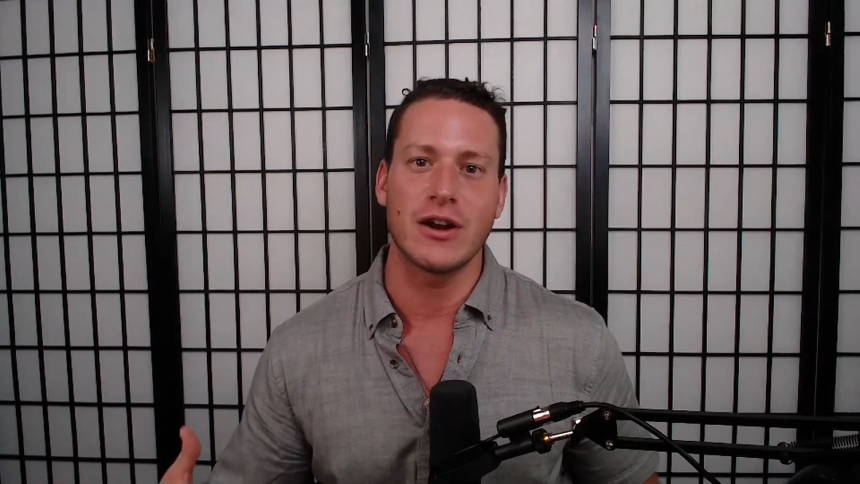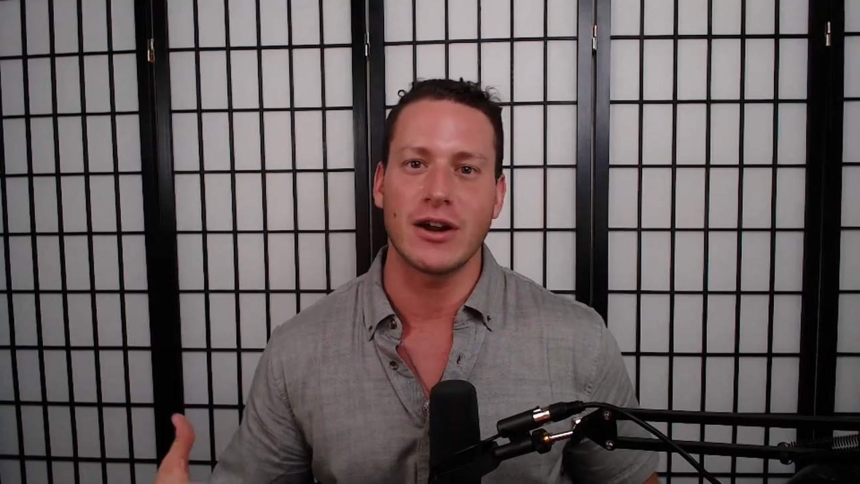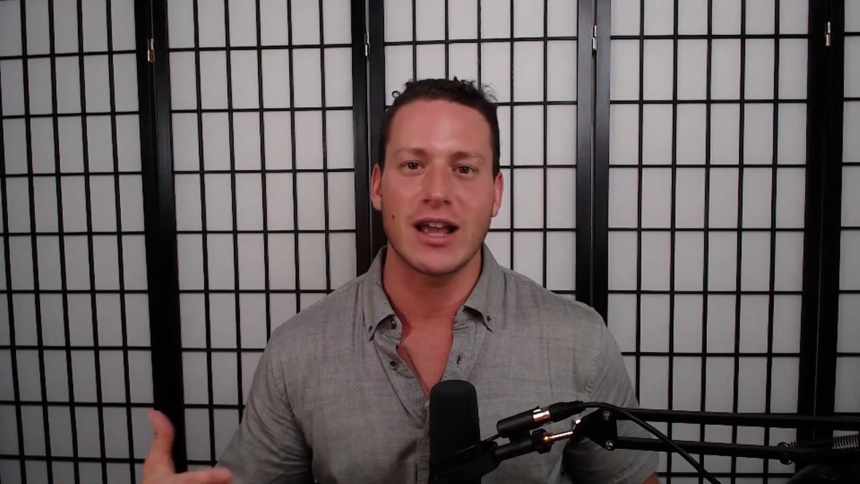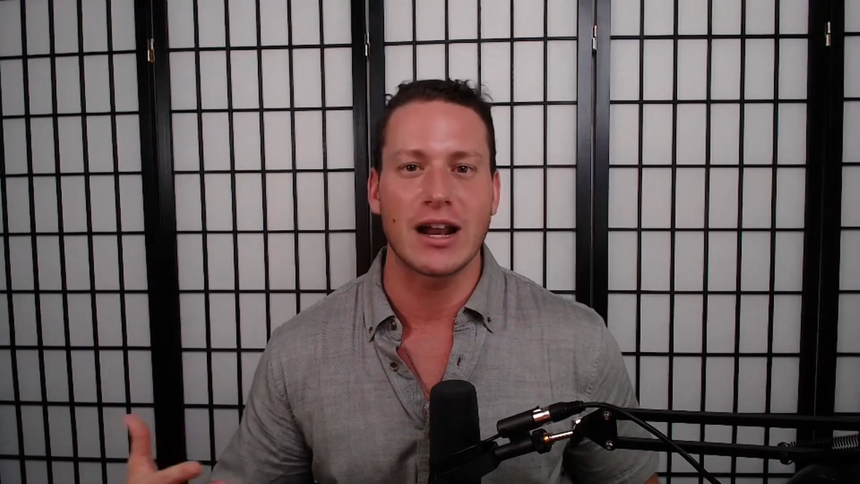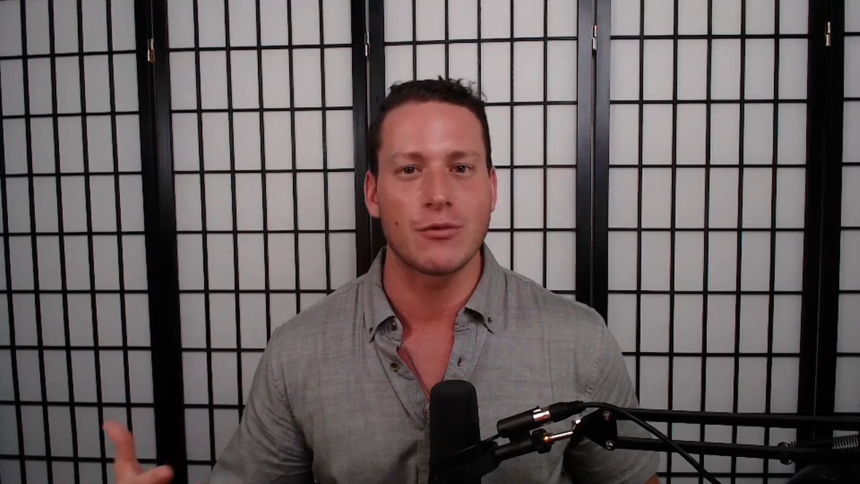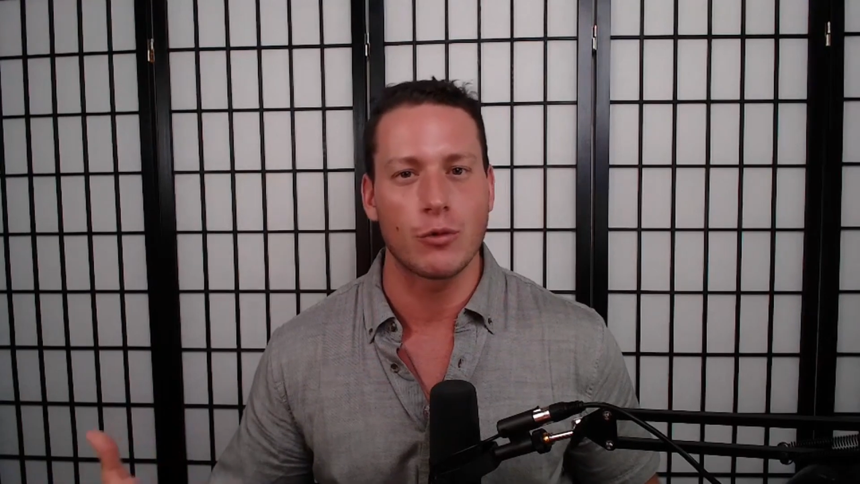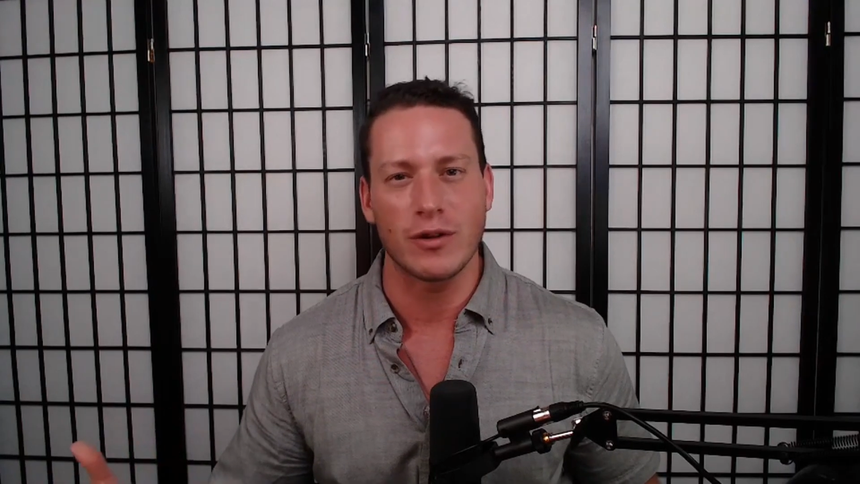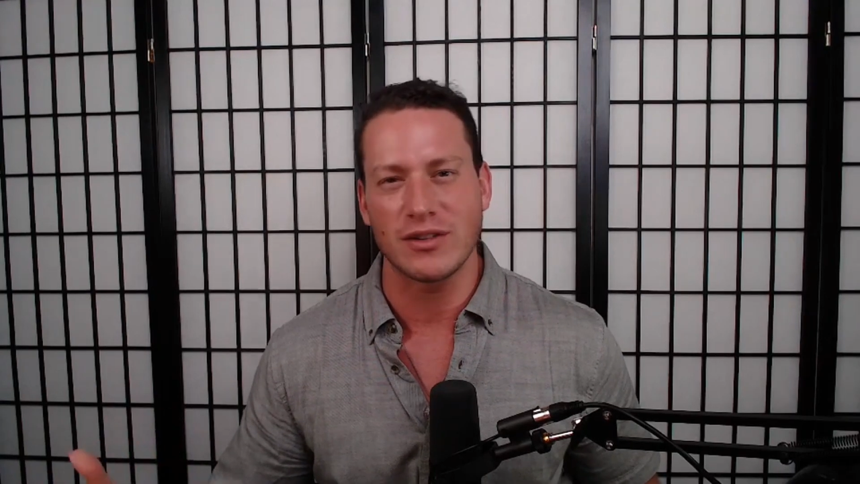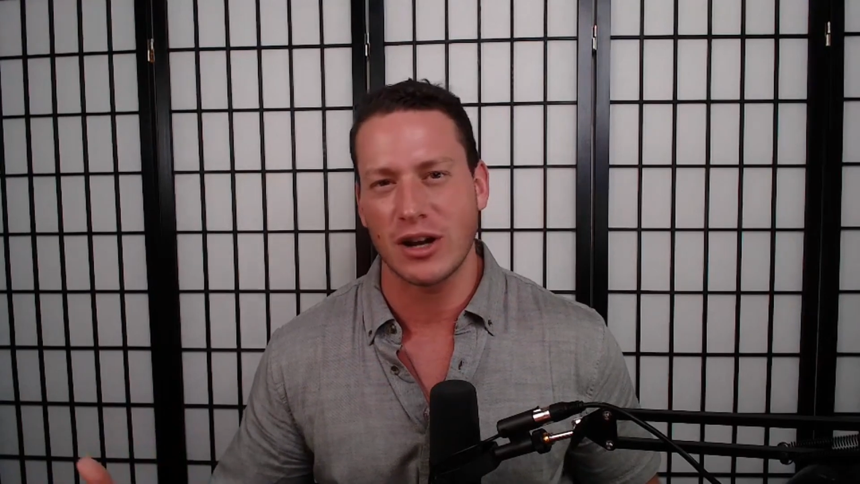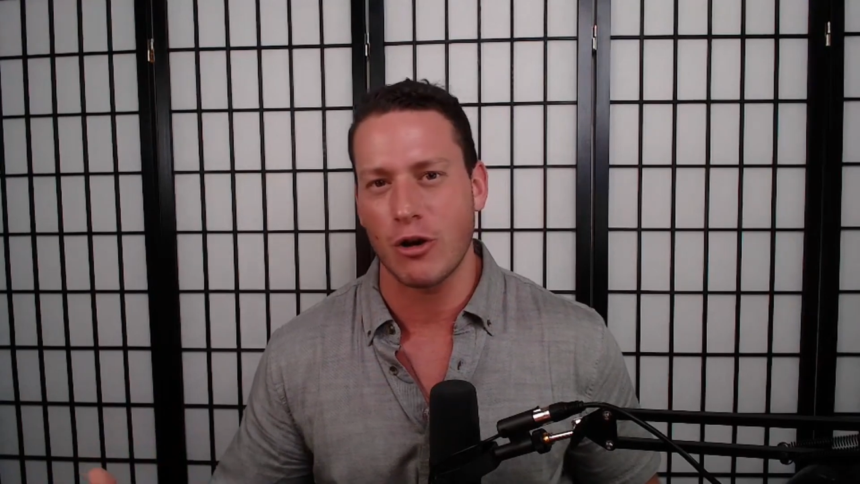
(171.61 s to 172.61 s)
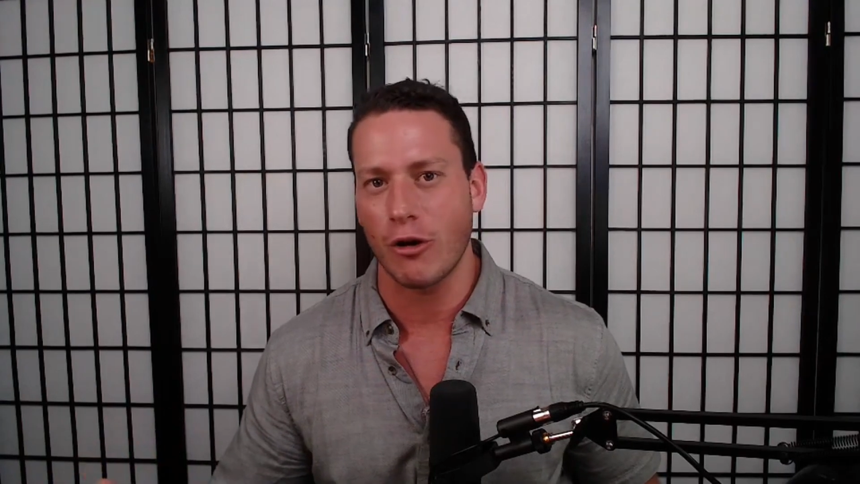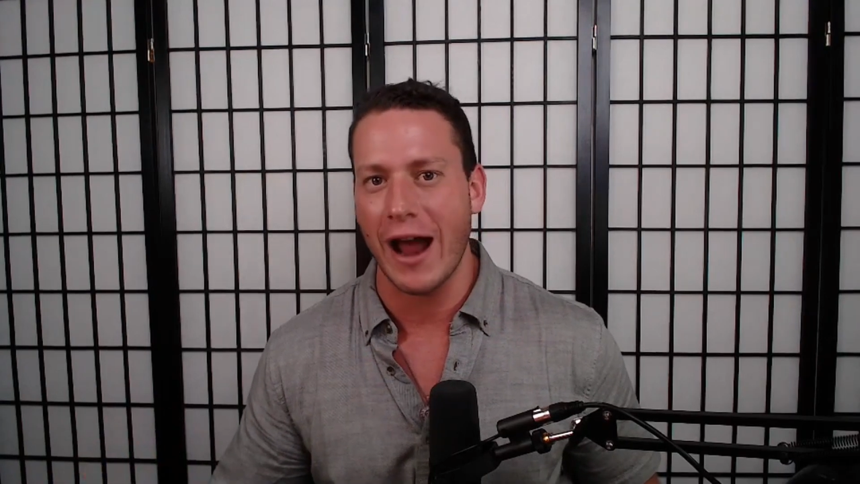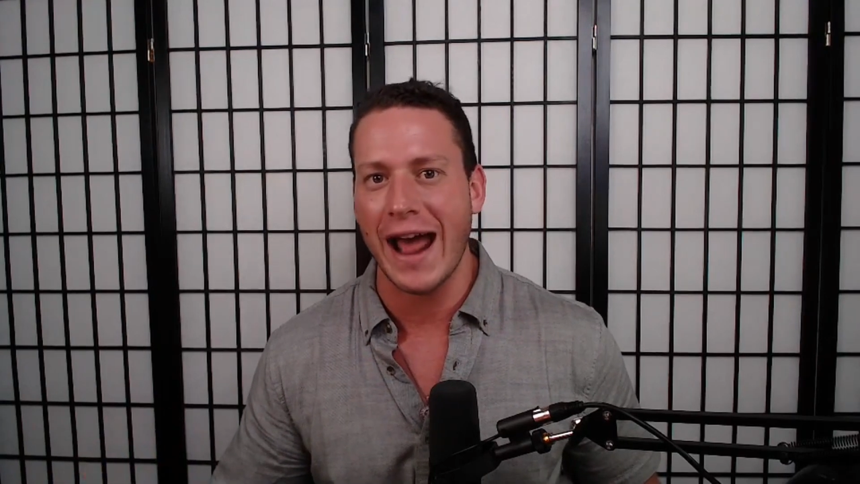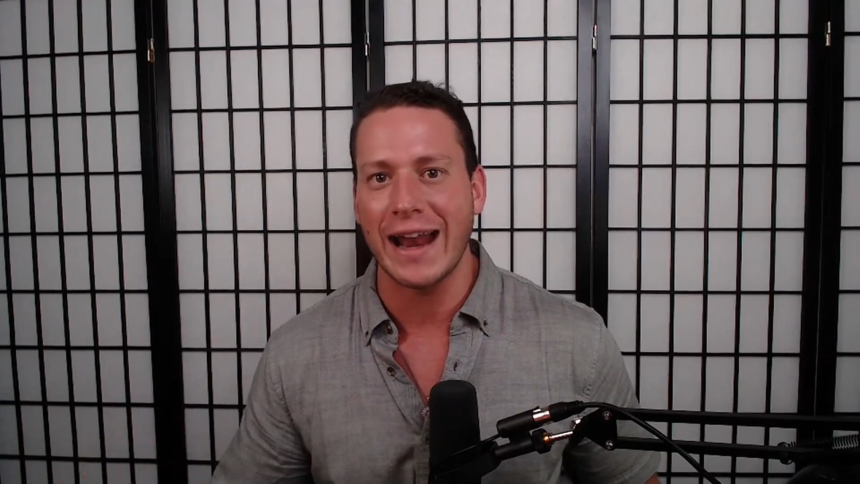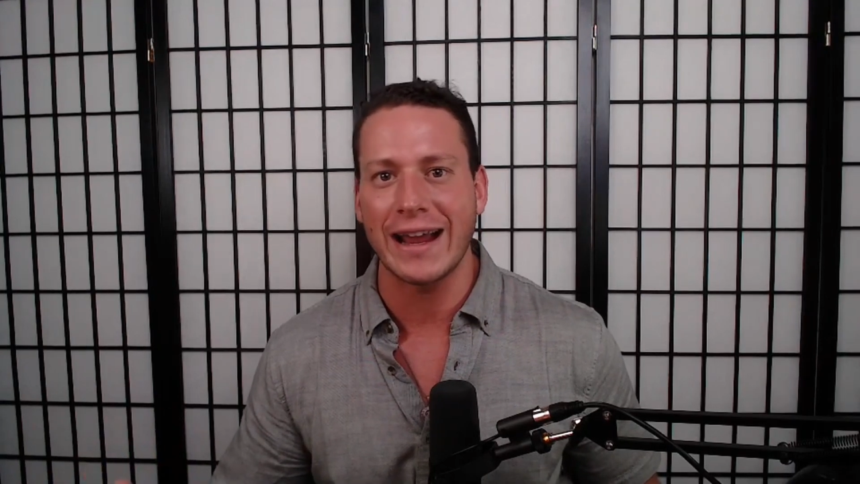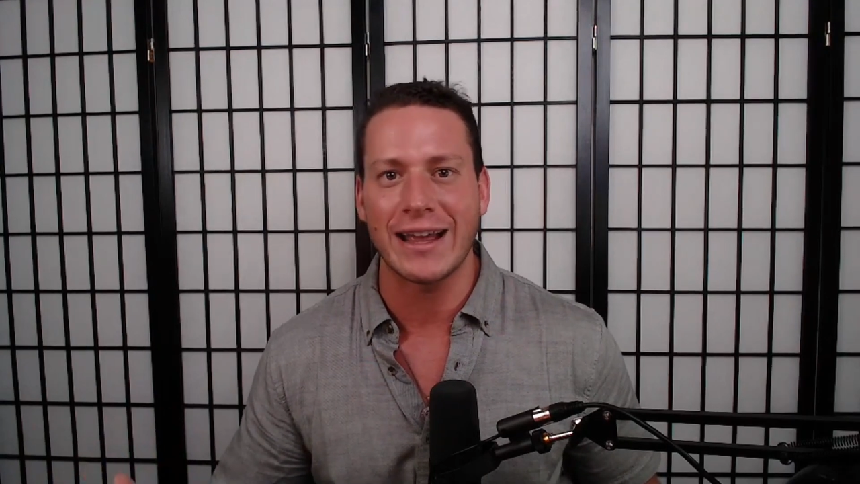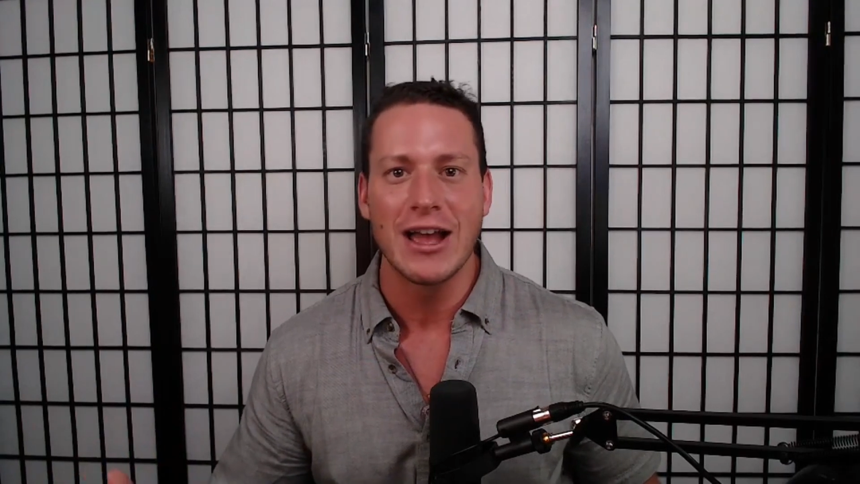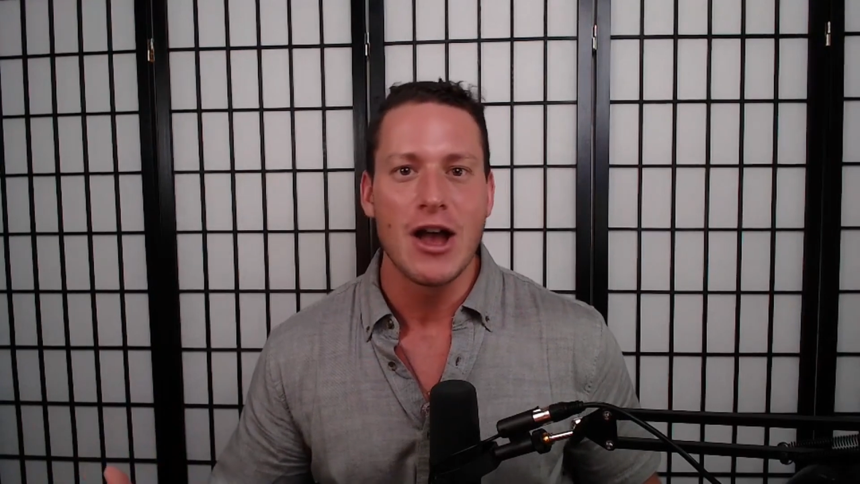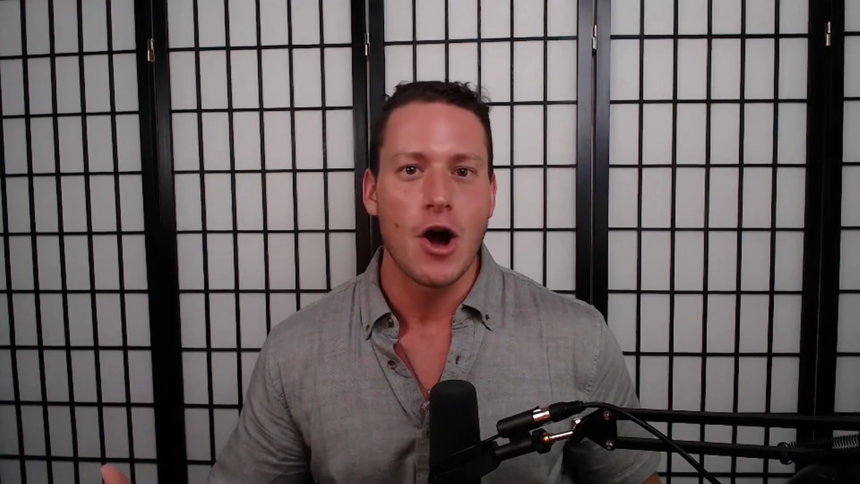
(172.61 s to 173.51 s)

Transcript: very kind of aristocratic,